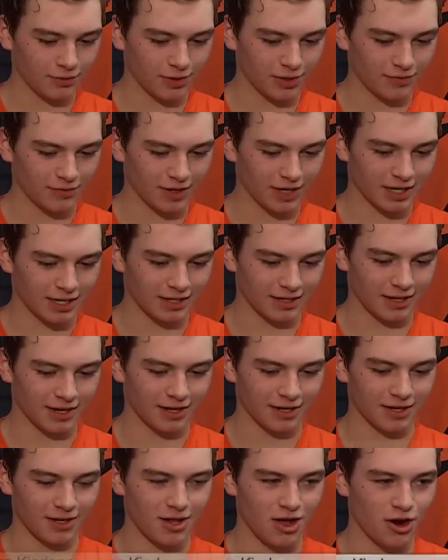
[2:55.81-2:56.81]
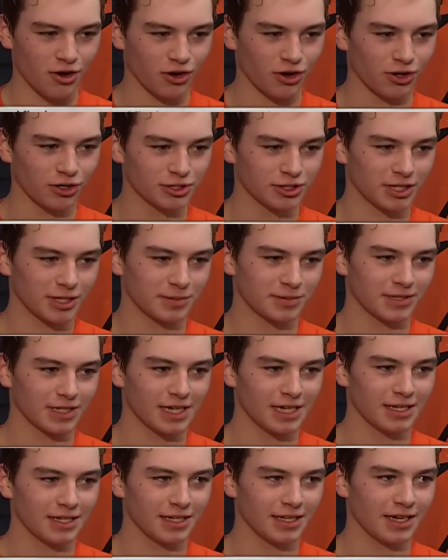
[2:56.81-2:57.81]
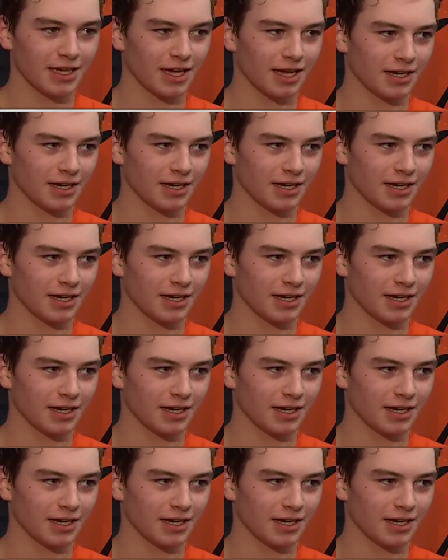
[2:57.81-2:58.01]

Uh, we've had a lot of long road trips lately,